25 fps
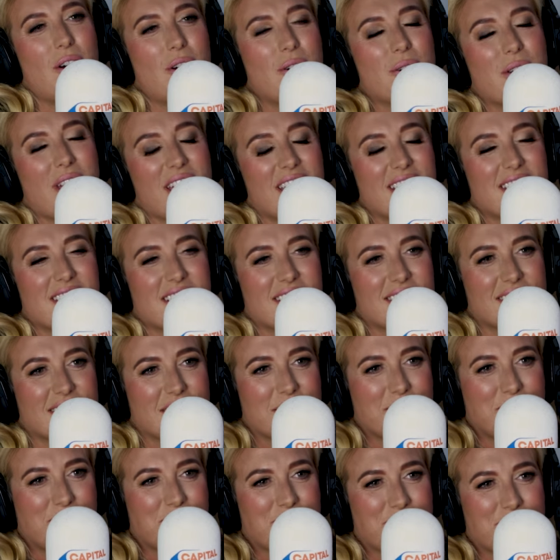Okay,
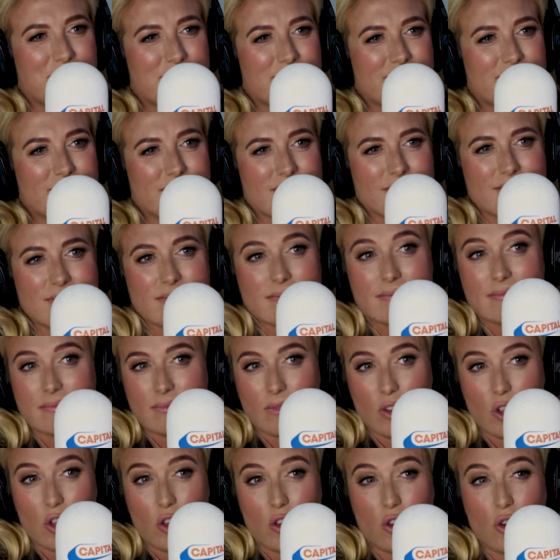Tyson.
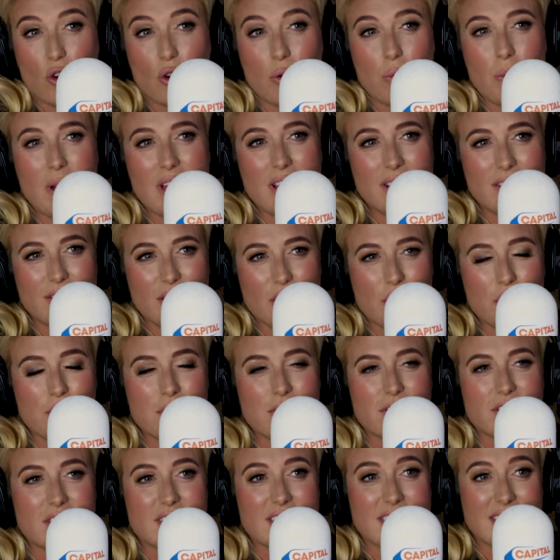You're well
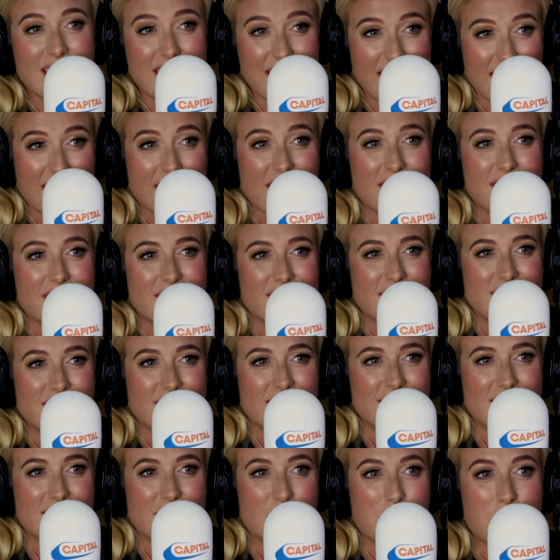known for singing
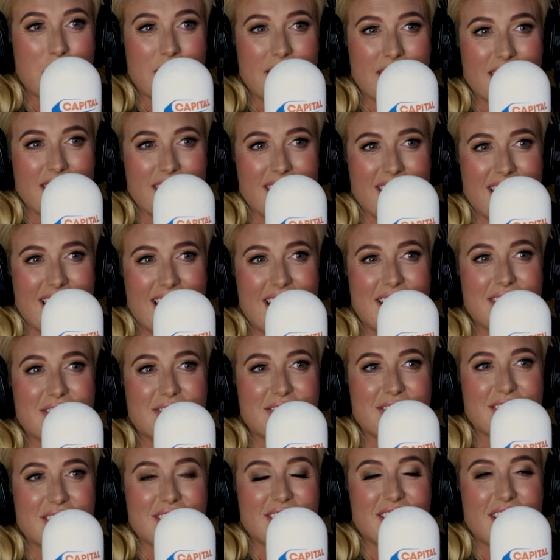to me
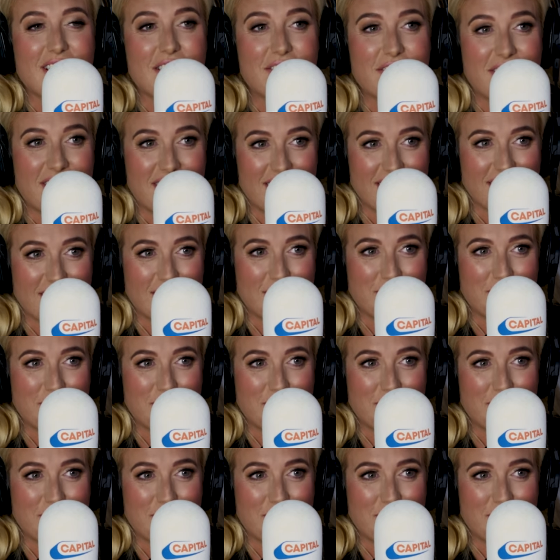after a fight.